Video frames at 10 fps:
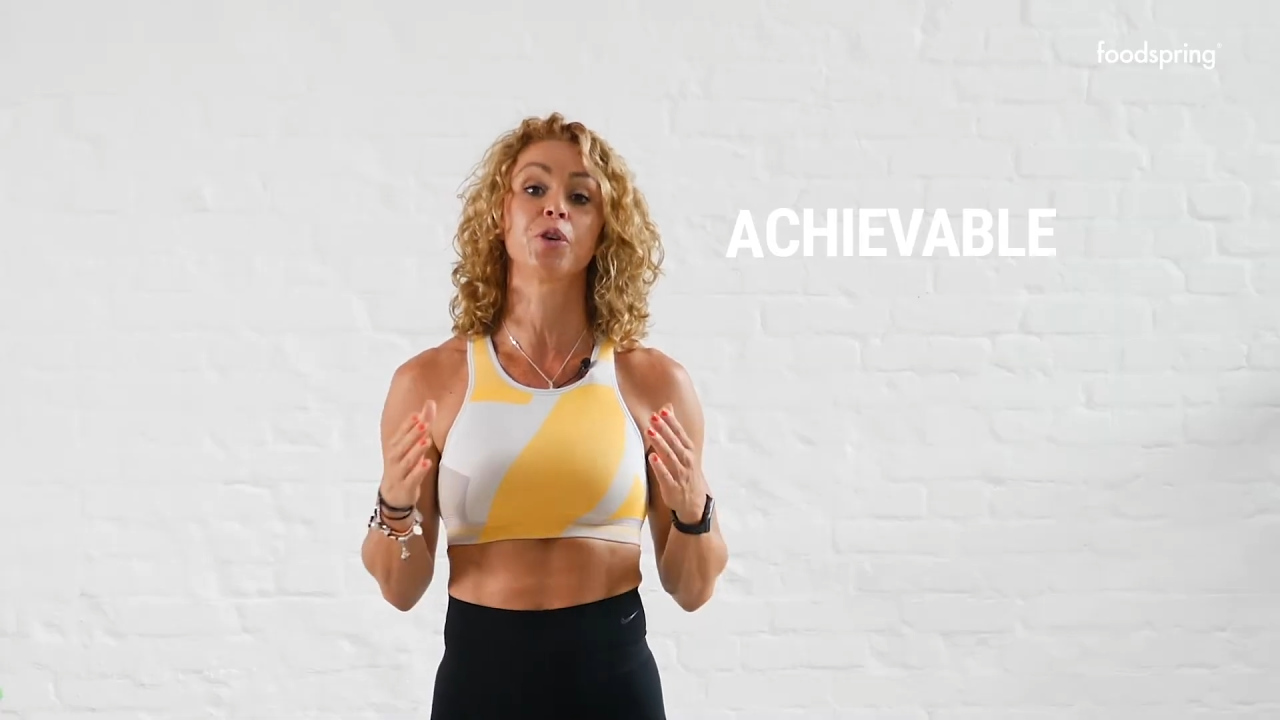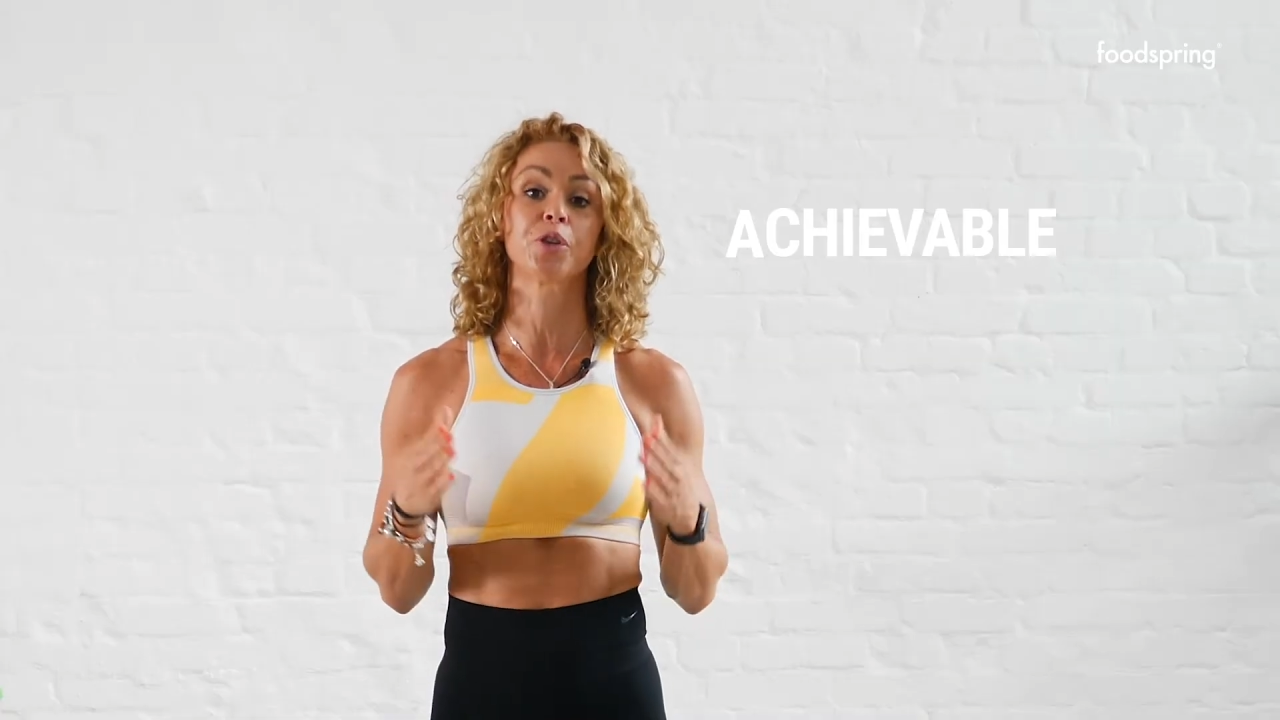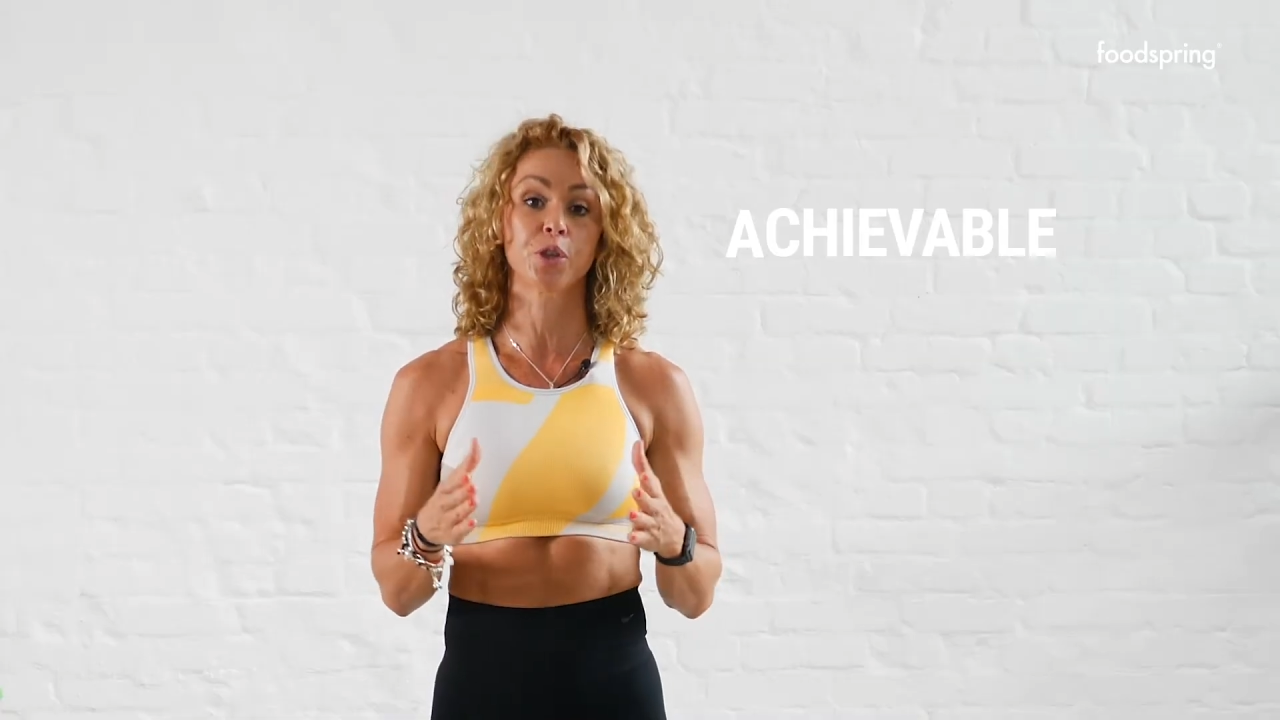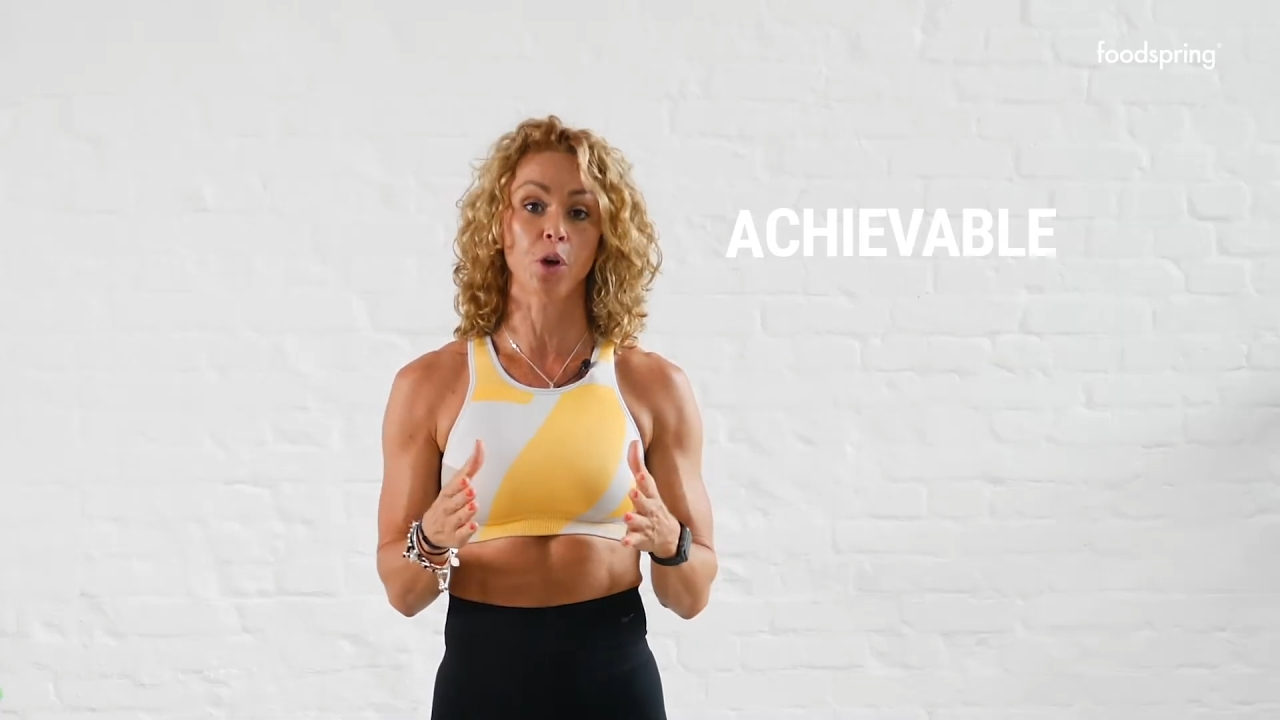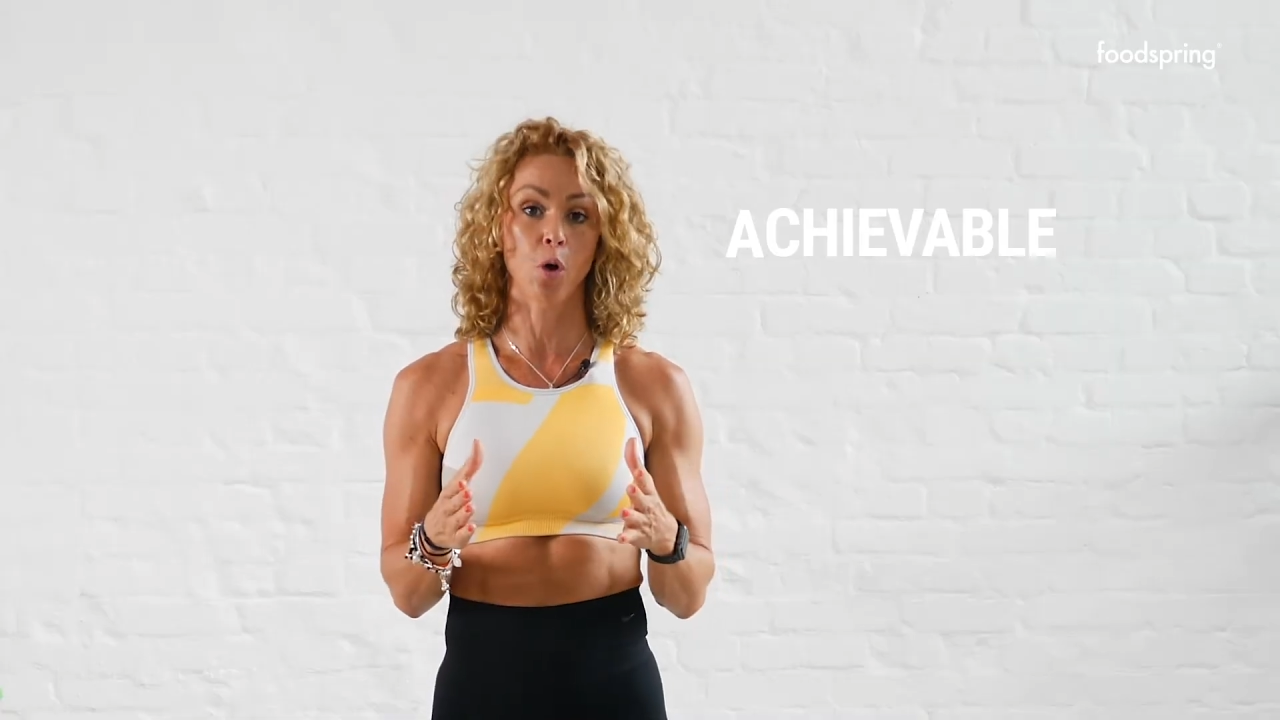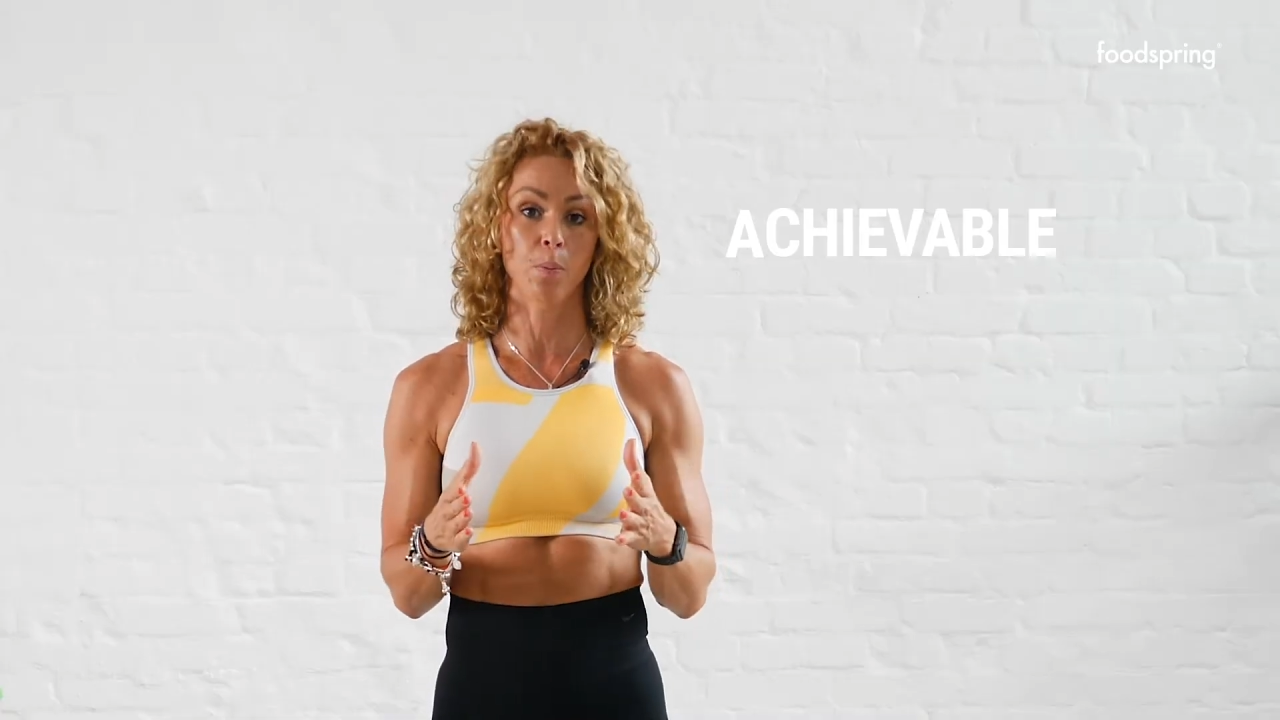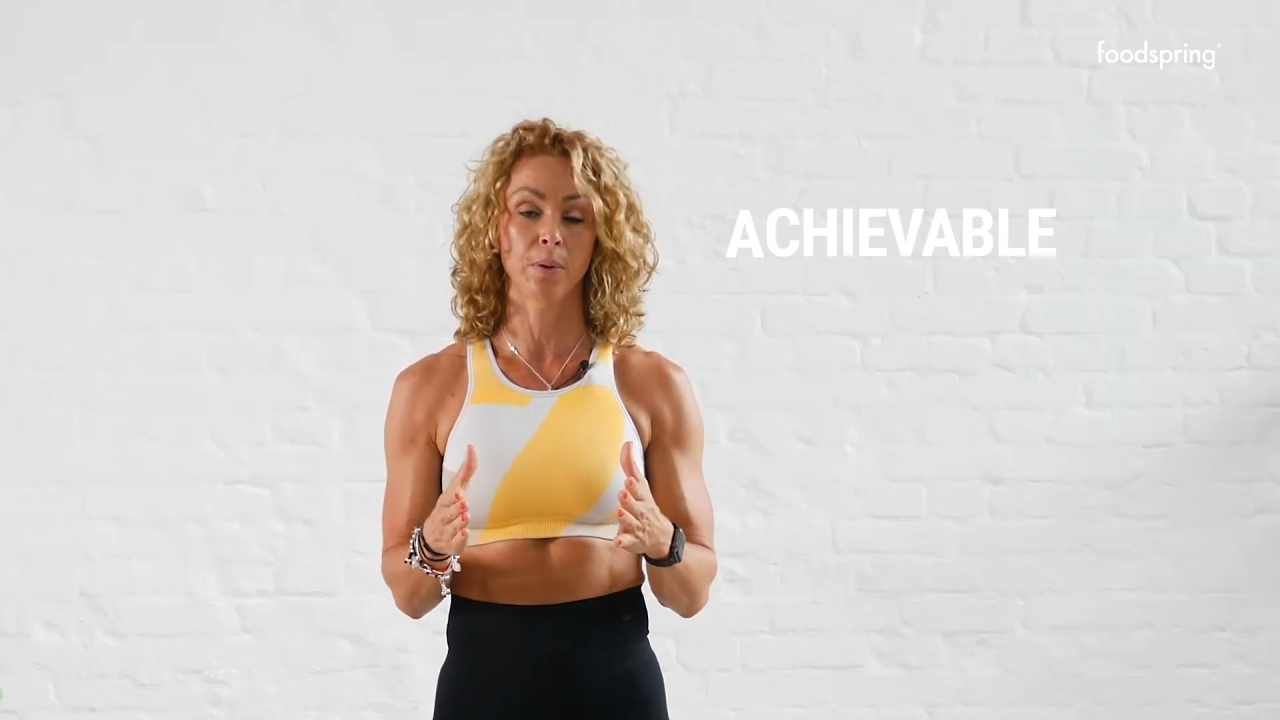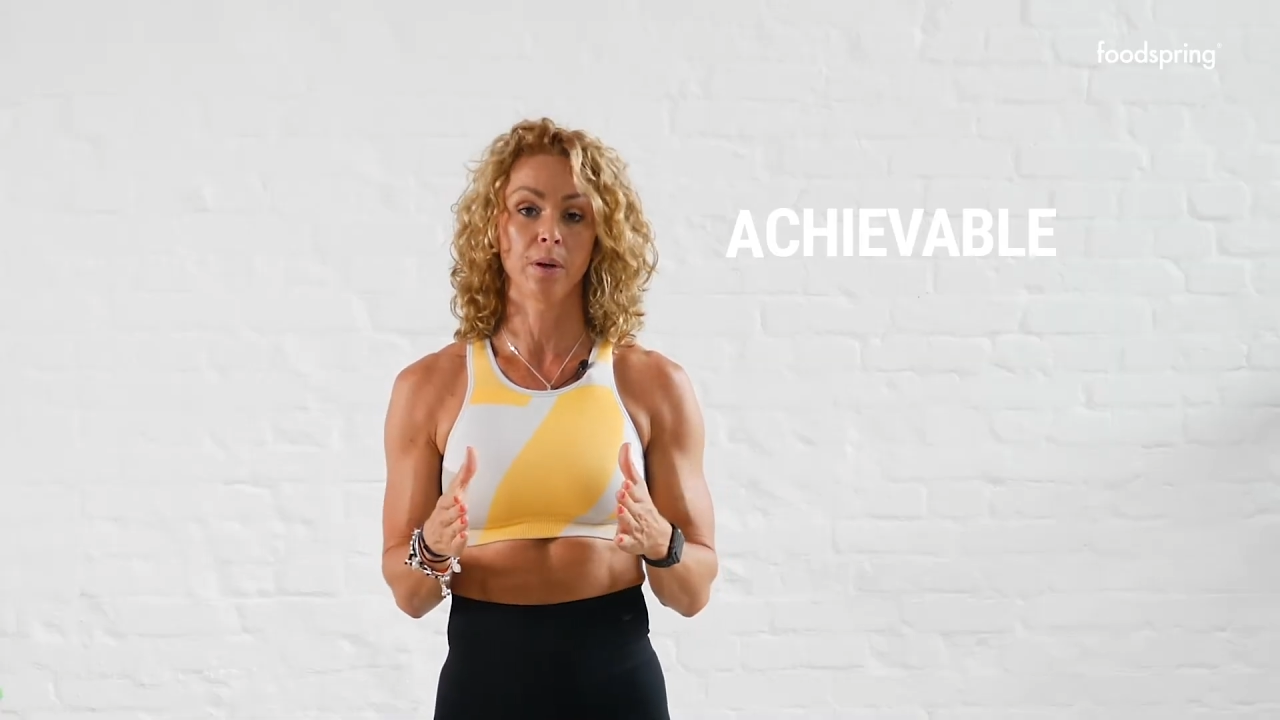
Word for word: scope.